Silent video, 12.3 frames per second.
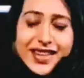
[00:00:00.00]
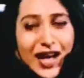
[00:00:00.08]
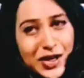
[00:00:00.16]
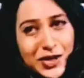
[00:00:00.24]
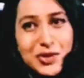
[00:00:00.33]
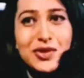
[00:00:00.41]

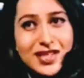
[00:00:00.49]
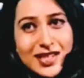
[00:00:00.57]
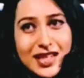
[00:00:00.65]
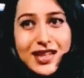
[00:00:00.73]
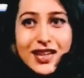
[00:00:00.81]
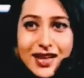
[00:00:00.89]
Yeah, you could
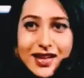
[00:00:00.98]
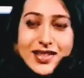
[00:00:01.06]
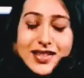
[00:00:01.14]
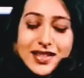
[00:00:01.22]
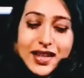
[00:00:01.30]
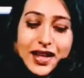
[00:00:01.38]
say
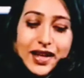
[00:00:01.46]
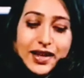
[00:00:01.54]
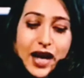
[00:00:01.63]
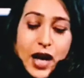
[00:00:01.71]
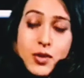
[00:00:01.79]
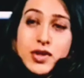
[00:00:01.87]
that.
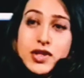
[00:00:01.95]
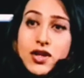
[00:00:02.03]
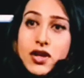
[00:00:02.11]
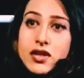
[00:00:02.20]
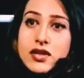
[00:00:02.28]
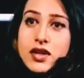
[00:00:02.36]
Like, I was
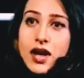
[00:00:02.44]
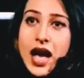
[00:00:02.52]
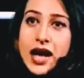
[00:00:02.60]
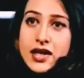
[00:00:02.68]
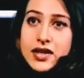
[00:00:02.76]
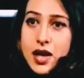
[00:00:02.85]
not
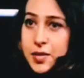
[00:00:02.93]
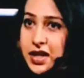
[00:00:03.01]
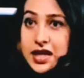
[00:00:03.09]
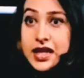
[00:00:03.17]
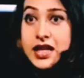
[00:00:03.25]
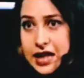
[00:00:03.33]

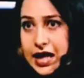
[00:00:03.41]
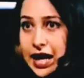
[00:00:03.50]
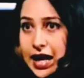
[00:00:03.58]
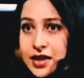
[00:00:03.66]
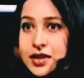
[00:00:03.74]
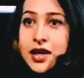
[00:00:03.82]
academically
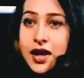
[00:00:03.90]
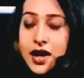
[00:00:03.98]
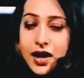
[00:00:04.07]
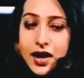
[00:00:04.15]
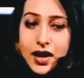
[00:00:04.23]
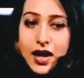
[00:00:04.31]
inclined.
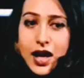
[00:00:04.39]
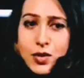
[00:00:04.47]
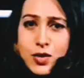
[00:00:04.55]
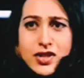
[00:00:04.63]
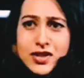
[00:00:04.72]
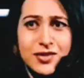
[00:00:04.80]

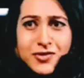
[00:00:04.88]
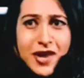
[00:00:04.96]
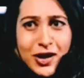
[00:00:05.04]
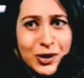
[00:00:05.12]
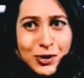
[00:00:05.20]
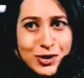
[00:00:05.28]
I wasn't a
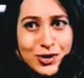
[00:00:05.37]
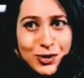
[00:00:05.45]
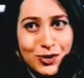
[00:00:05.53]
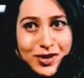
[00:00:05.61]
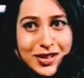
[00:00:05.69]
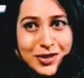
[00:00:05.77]
very good
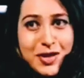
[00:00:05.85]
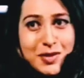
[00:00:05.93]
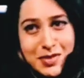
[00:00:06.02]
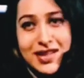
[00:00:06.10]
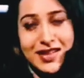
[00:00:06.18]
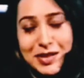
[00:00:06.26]
student, if
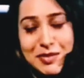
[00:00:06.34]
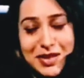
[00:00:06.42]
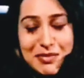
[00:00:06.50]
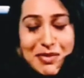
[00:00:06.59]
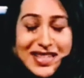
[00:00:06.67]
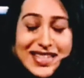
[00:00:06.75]
I may
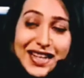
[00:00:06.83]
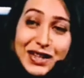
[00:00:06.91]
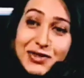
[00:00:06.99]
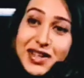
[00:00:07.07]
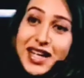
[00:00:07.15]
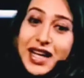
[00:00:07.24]
admit
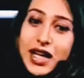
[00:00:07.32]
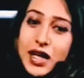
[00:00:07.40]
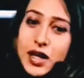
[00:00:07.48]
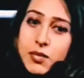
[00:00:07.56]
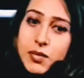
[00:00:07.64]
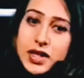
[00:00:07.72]
myself.
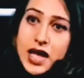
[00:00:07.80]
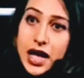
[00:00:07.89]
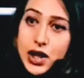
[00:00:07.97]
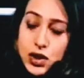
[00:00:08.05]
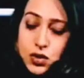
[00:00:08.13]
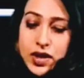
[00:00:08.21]
But
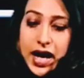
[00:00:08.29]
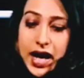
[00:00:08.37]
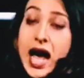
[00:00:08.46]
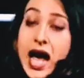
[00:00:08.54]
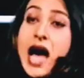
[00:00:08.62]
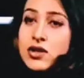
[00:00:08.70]
I knew that
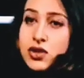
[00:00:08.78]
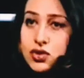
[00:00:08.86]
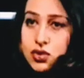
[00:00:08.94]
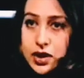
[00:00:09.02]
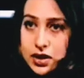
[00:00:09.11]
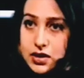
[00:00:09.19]
I had
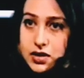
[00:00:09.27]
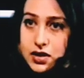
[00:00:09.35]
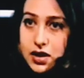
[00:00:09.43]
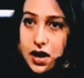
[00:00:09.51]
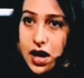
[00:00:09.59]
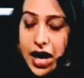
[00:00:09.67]
to do it.
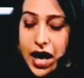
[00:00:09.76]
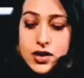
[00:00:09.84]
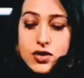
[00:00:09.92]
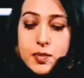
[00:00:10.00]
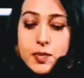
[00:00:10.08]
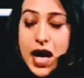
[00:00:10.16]
I
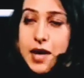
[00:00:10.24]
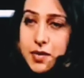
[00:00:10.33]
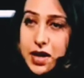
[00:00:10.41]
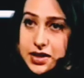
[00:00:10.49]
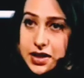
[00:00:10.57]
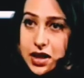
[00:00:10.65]
had to apply
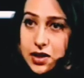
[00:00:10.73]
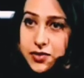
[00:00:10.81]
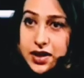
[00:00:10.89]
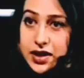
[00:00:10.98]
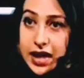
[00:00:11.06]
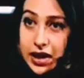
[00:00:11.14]
myself
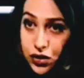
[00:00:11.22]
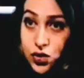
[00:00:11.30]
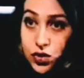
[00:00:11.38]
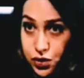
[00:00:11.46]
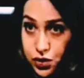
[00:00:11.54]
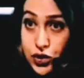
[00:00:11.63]
and get
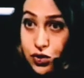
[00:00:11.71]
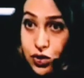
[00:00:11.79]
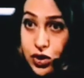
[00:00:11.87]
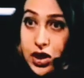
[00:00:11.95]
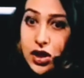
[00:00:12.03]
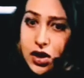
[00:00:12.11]
through
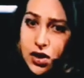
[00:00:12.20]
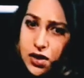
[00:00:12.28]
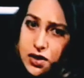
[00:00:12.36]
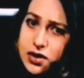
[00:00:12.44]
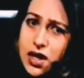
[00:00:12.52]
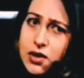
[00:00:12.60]
school.
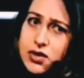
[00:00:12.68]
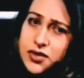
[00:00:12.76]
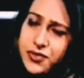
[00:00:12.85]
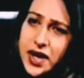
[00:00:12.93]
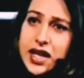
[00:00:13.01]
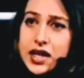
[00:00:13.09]
So I
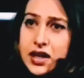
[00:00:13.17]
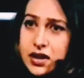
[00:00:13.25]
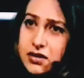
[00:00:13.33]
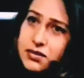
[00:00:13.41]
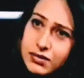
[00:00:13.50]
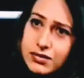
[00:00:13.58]
was
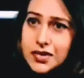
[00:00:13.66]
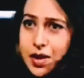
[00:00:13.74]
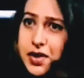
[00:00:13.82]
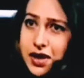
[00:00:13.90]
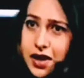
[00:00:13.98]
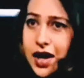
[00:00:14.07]
fairly,
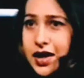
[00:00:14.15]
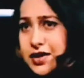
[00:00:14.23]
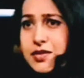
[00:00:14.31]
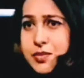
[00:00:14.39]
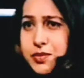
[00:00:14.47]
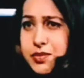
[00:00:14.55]
I mean, I
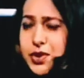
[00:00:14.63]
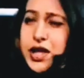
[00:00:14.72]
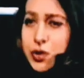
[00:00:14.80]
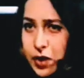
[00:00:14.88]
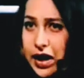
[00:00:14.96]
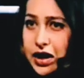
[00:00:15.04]
did
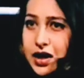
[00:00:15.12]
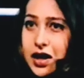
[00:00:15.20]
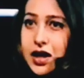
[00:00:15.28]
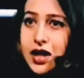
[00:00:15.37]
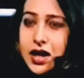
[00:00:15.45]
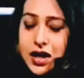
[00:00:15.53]
pretty well.
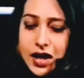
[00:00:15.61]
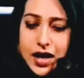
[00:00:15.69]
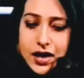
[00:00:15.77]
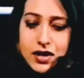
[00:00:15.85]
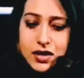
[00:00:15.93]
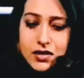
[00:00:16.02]

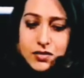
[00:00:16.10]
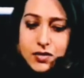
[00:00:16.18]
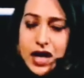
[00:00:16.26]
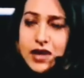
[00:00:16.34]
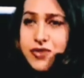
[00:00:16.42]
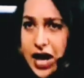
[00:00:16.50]
Like
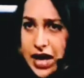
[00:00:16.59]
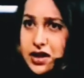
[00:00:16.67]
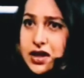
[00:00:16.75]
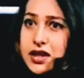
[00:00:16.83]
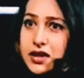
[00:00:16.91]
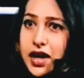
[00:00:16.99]
in my
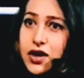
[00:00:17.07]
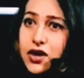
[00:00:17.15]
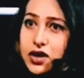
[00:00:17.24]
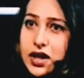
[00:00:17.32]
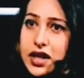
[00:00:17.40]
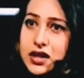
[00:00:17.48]
final year, I
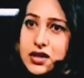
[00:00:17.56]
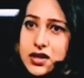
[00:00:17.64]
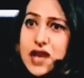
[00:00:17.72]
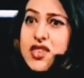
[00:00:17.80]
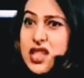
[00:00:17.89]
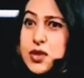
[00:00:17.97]
got like
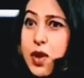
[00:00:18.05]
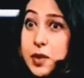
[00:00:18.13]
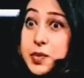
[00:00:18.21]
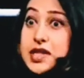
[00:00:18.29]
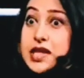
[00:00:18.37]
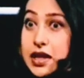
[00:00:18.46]

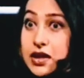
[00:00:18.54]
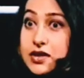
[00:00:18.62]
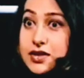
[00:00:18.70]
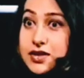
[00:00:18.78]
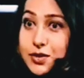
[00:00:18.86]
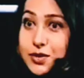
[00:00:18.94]

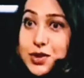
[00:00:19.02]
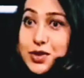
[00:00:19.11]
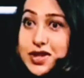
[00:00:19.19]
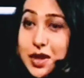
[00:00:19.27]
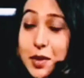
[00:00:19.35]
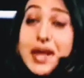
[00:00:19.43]
71%,
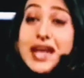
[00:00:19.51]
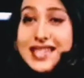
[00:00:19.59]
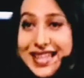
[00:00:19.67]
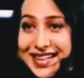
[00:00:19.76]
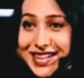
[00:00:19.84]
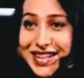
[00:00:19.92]
which was
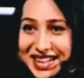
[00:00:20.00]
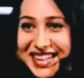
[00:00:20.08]
amazing.